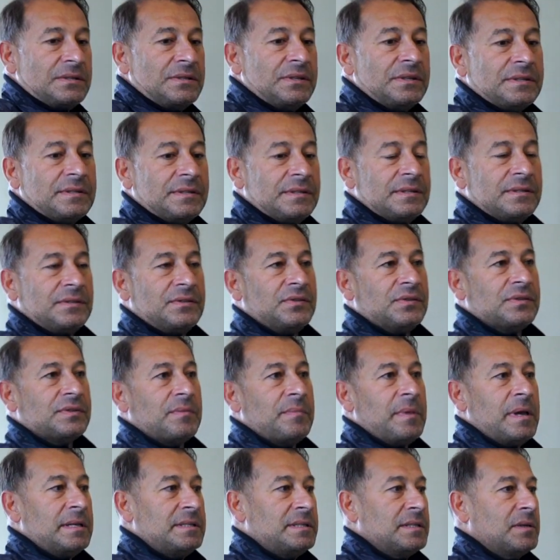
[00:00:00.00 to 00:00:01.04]
It's just it's
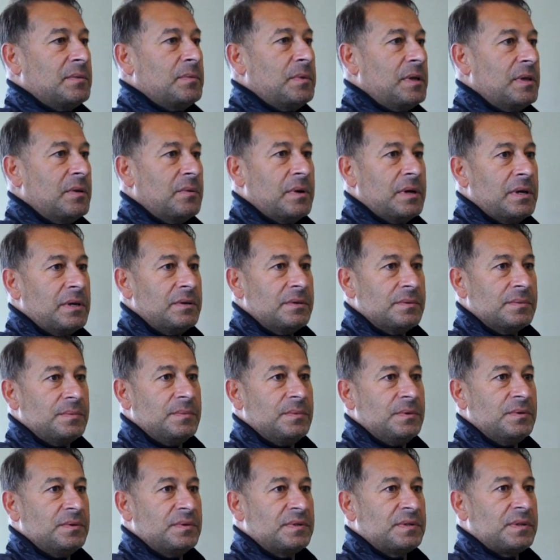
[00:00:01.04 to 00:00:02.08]
just amazing to me the way
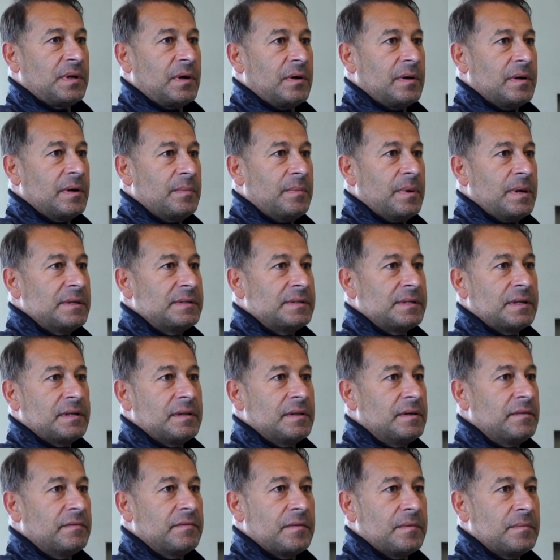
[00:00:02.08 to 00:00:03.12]
you, you started
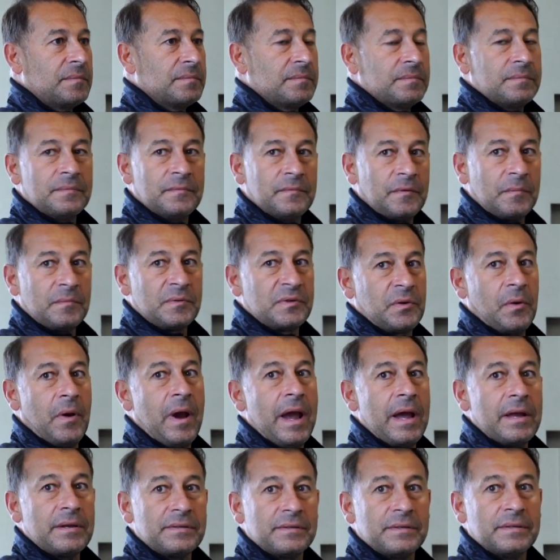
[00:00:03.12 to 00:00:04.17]
basically from from
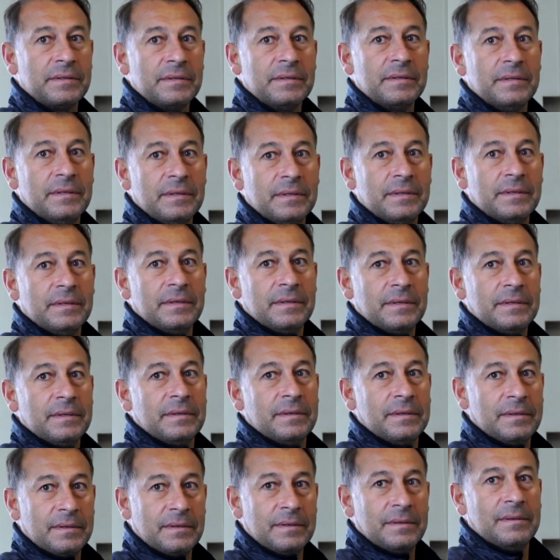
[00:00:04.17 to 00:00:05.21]
scratch.
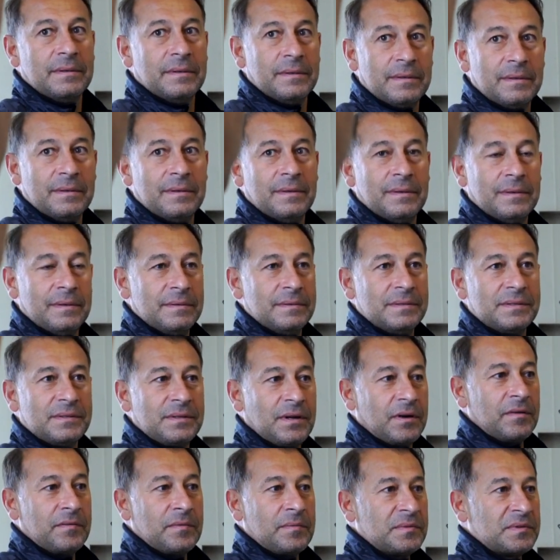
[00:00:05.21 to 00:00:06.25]
Yeah, it's,
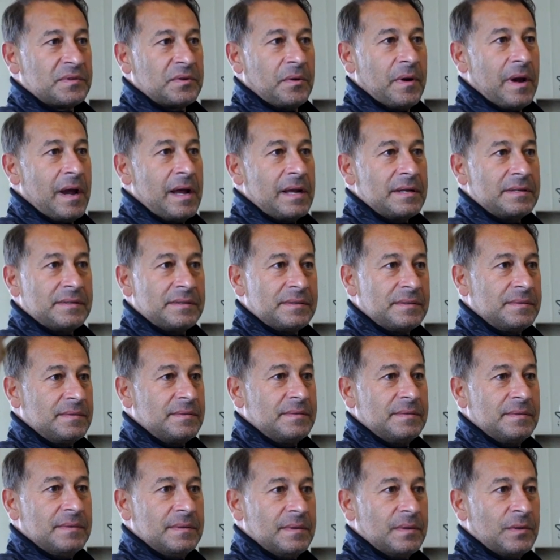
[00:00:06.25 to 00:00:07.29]
started from scratch,
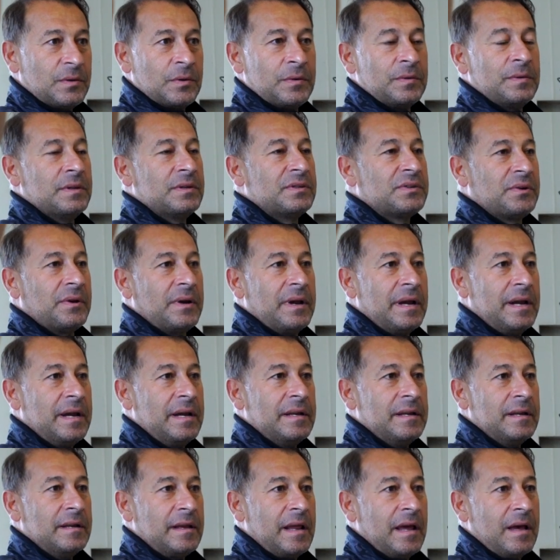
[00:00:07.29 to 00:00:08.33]
learned the
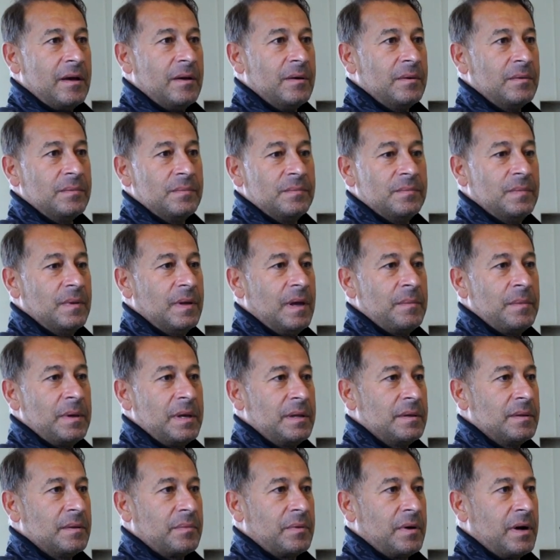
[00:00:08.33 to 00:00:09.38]
trade, and now I
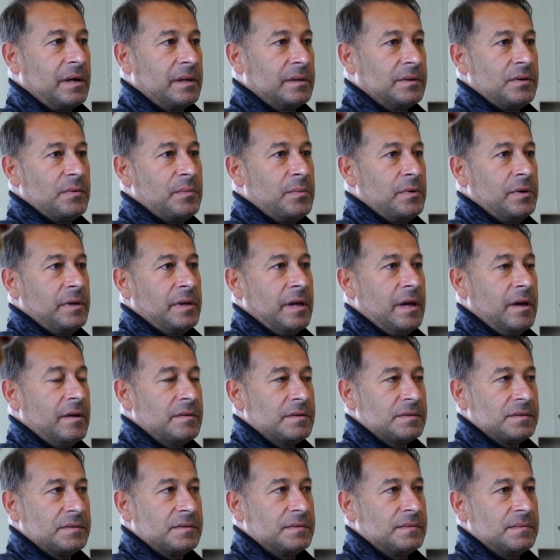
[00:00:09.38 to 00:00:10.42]
mean the product you're putting
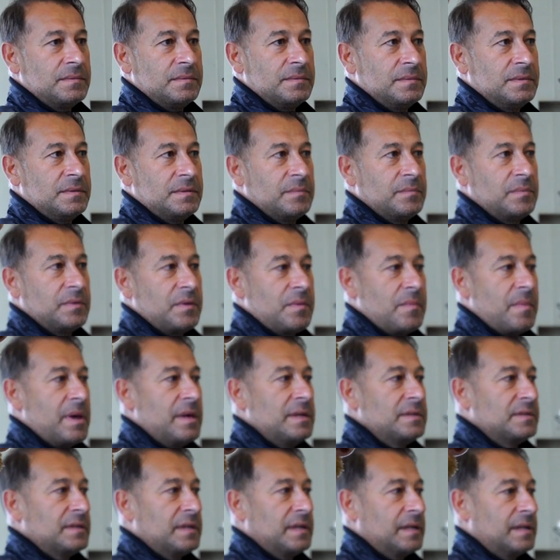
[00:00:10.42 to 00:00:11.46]
out is simply
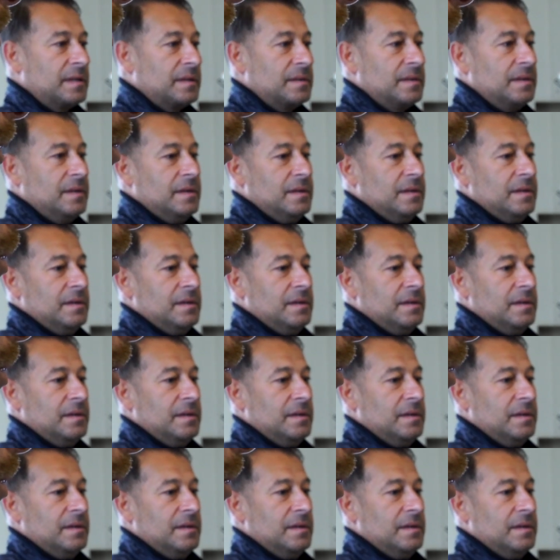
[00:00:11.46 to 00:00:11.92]
amazing. And